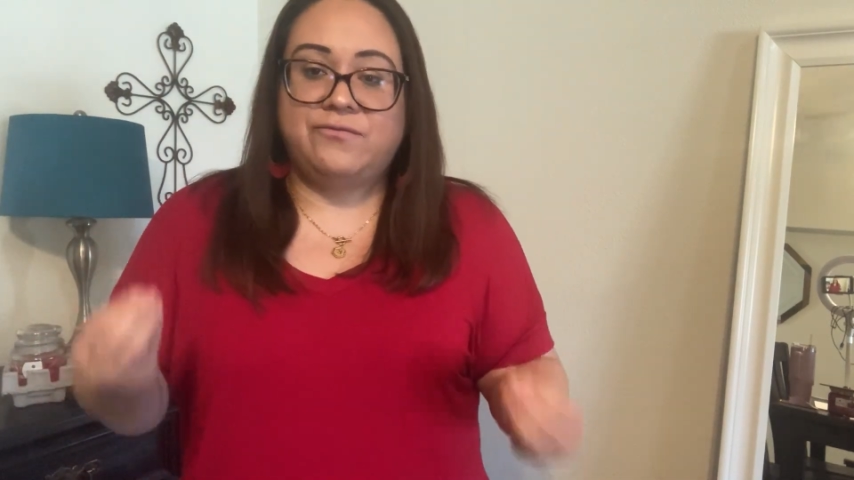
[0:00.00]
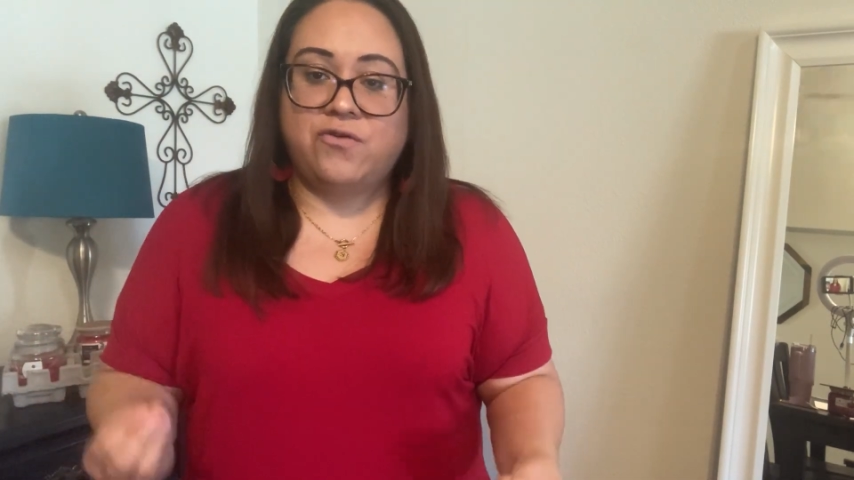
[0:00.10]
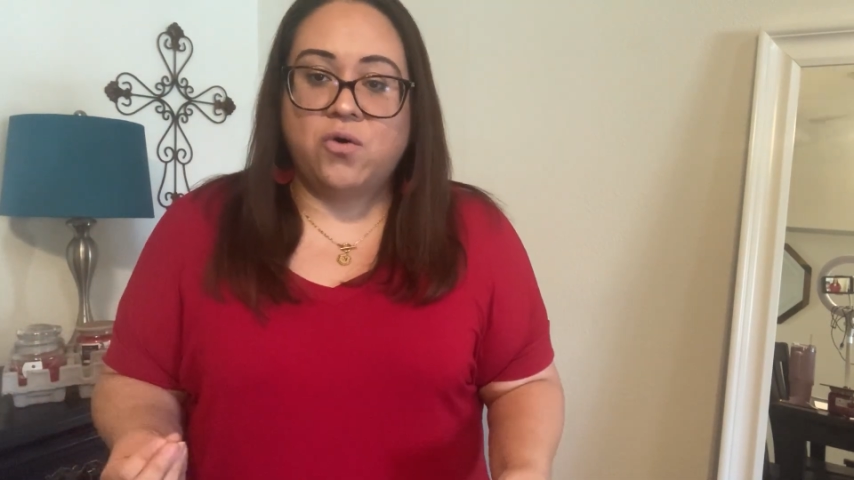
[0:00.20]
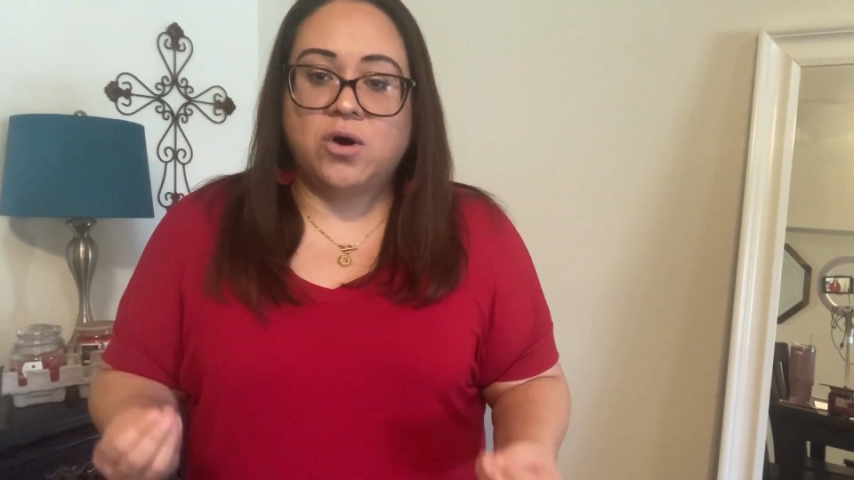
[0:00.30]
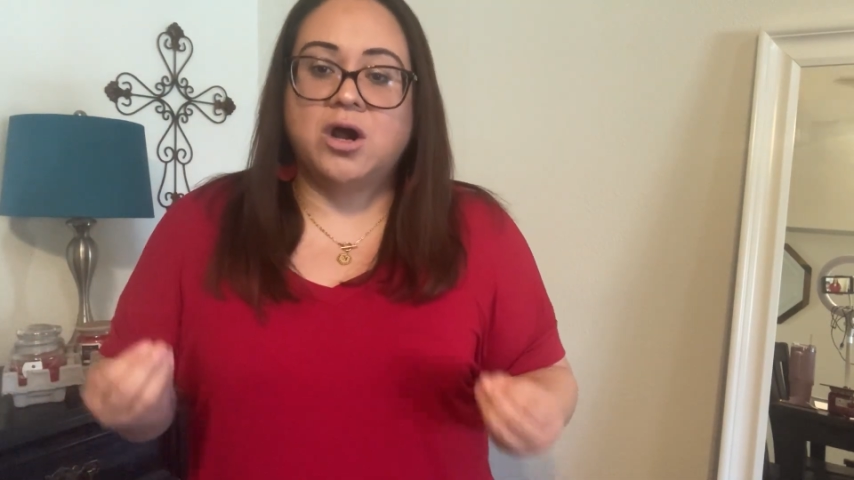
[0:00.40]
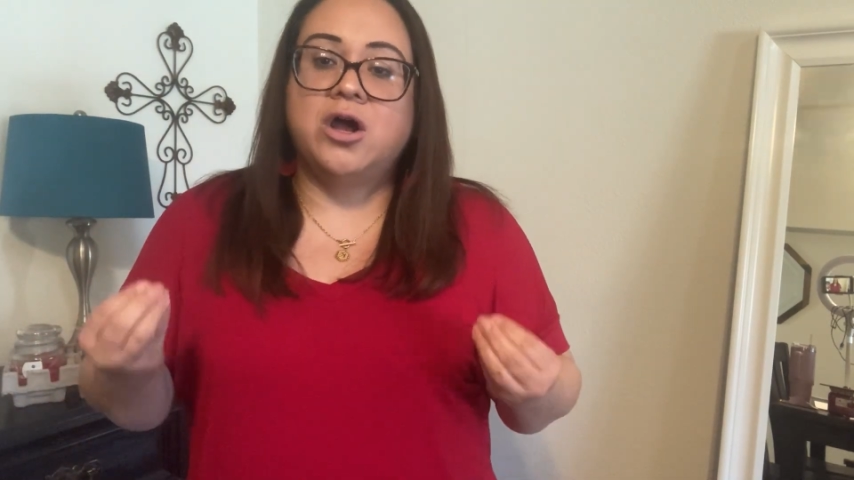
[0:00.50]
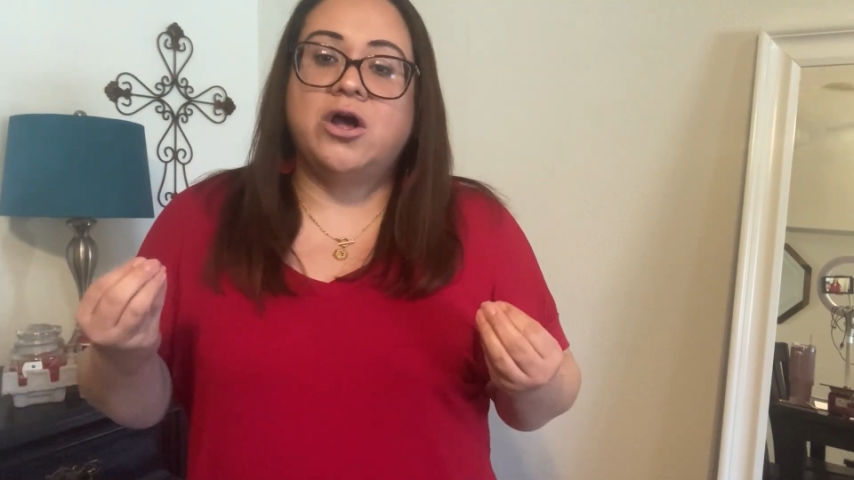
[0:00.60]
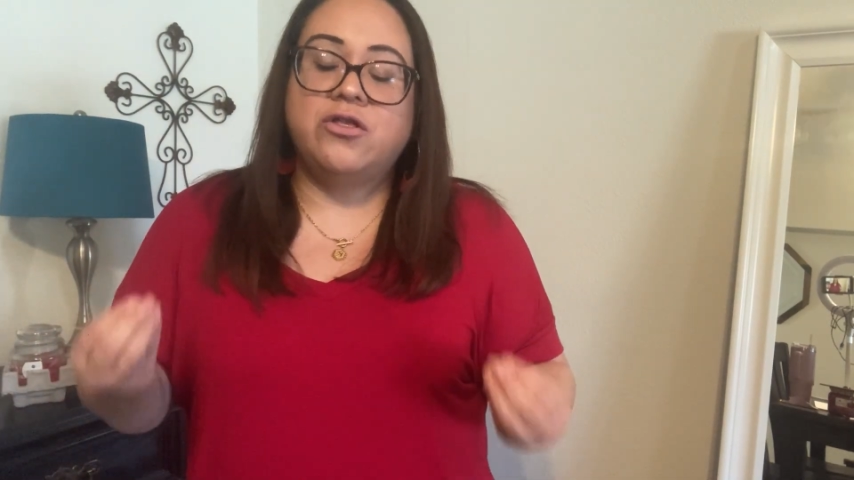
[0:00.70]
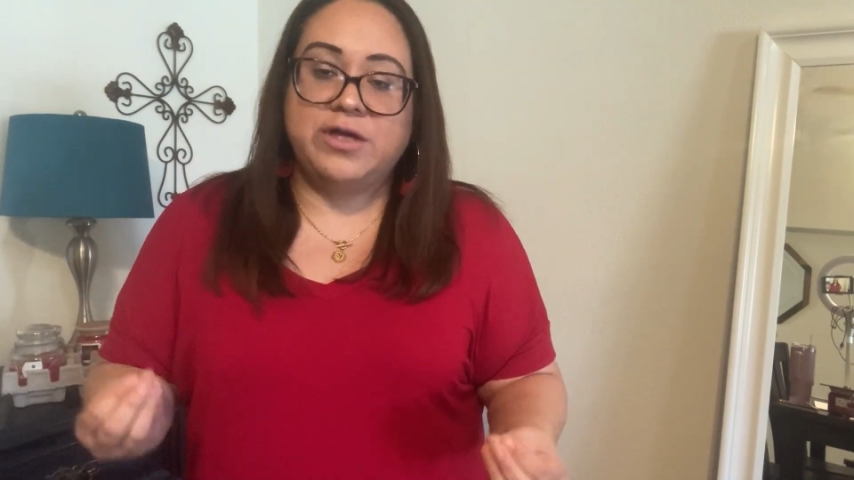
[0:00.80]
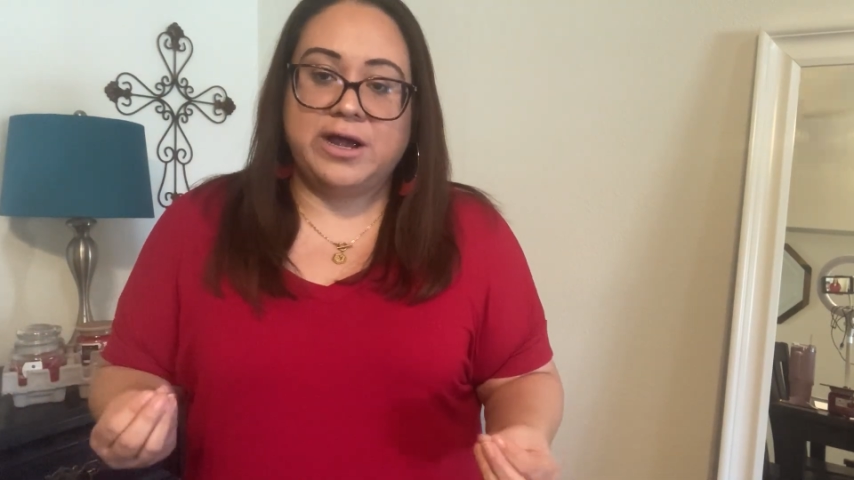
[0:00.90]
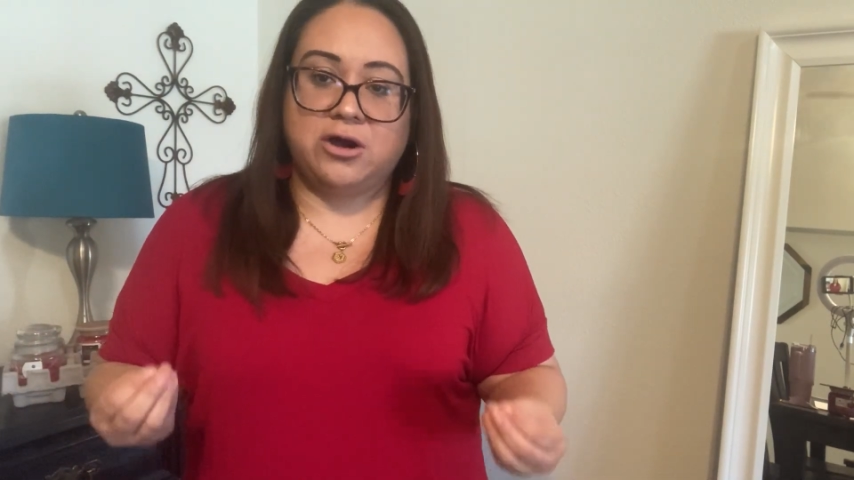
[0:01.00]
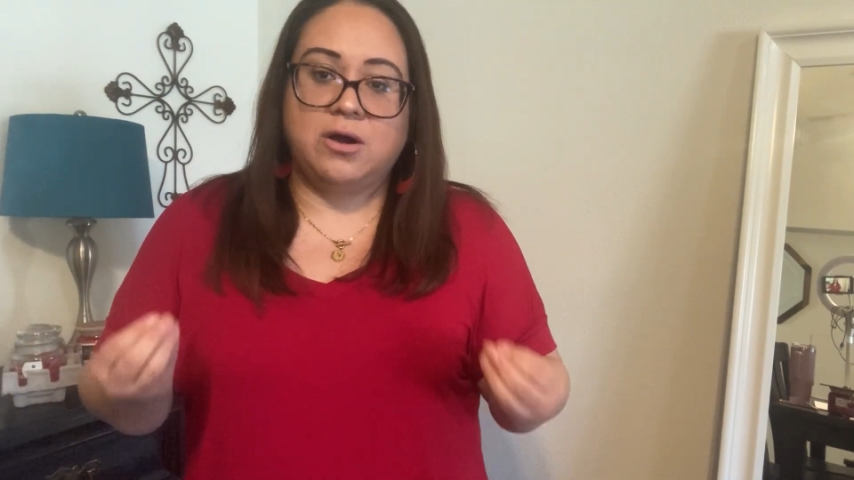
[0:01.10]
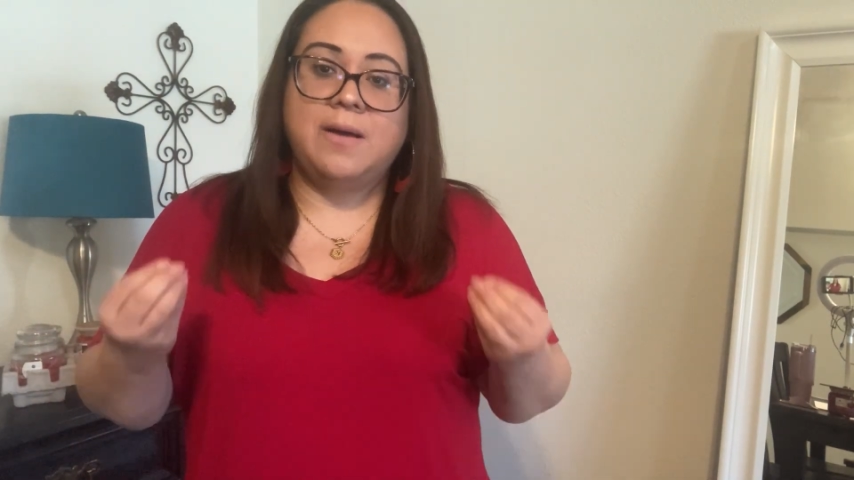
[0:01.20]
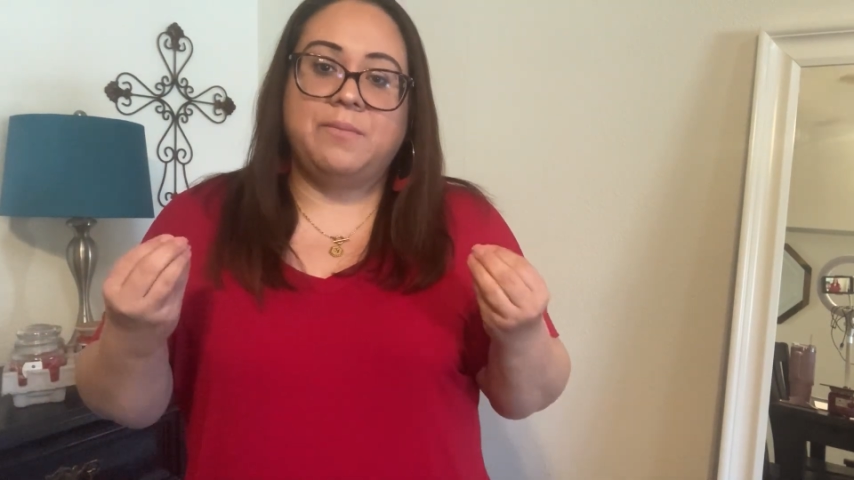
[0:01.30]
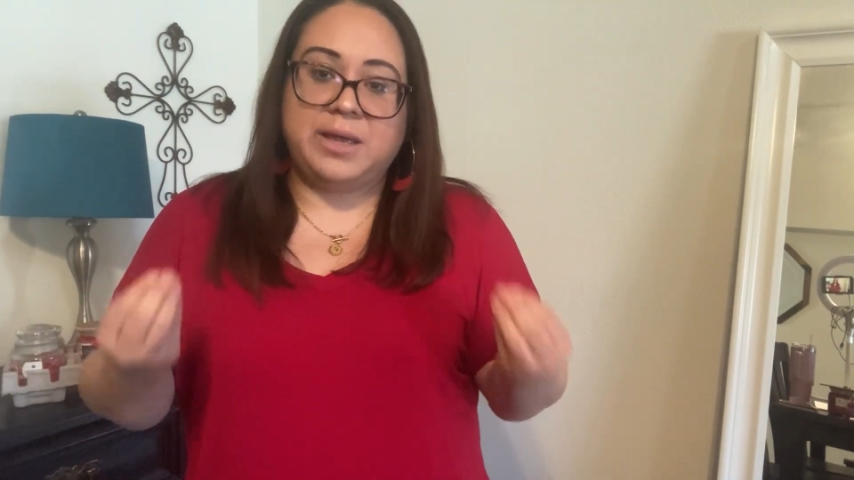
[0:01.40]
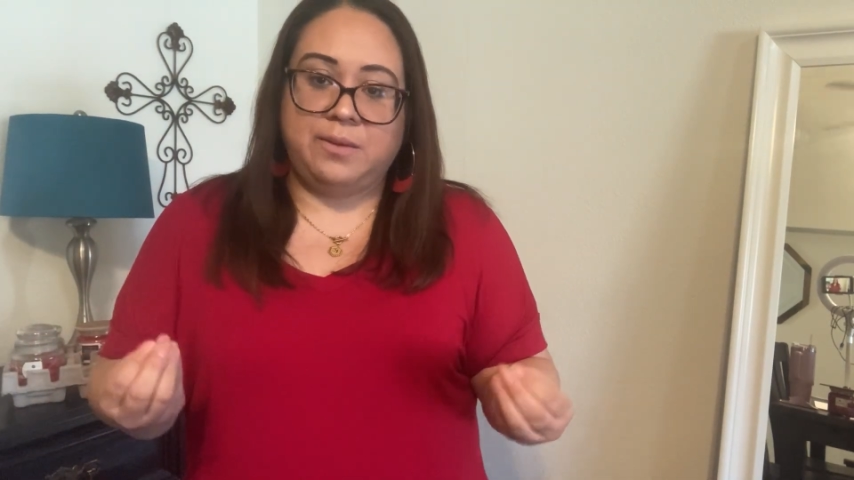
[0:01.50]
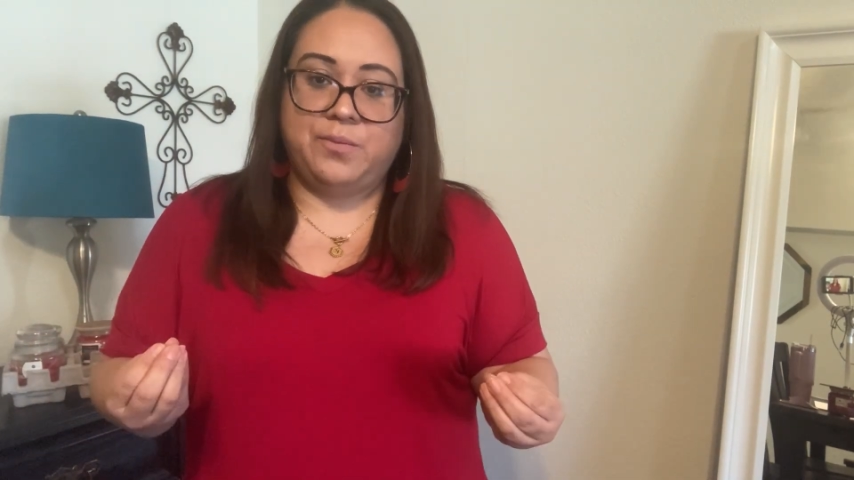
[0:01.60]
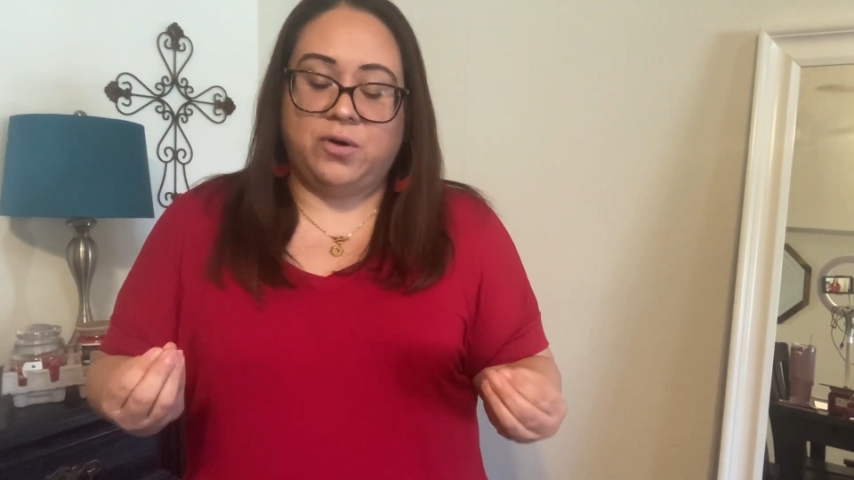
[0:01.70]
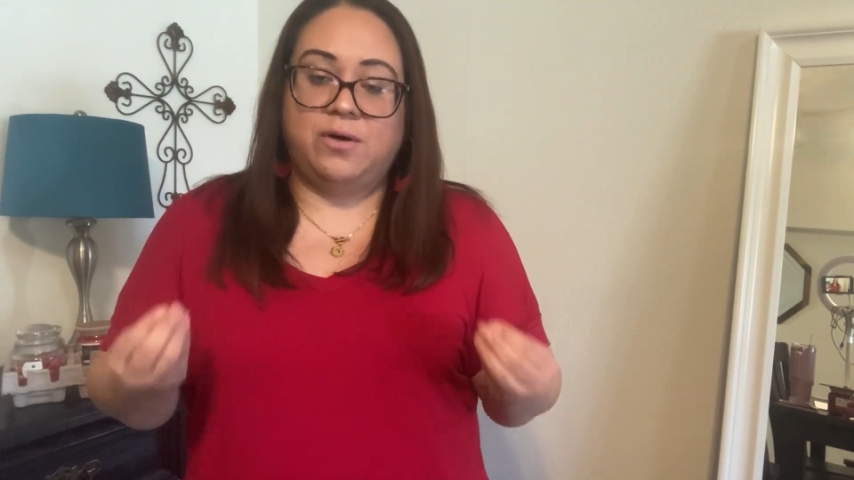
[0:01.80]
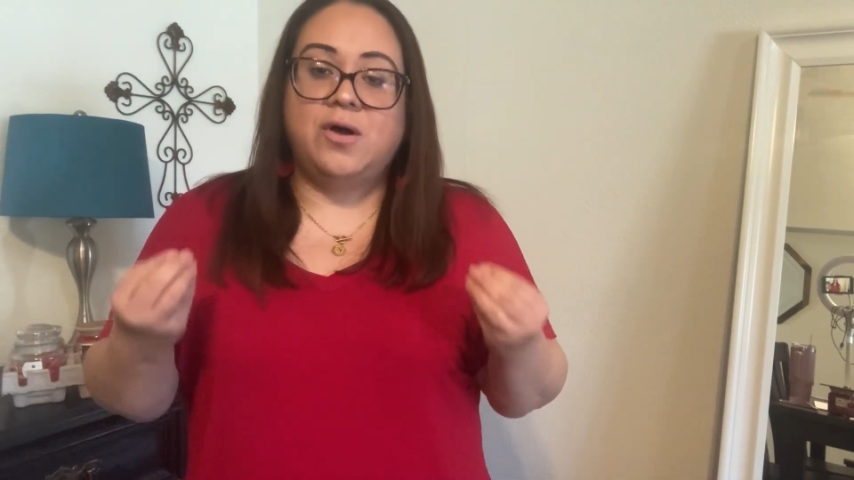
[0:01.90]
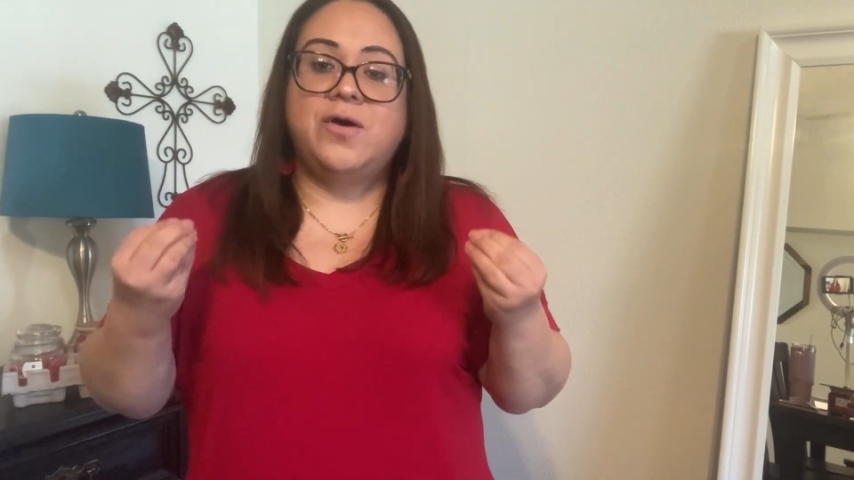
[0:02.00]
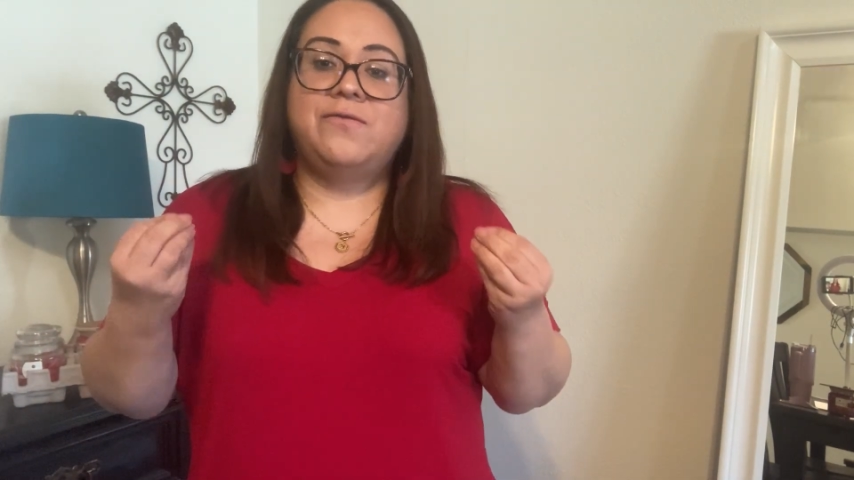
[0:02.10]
for their people,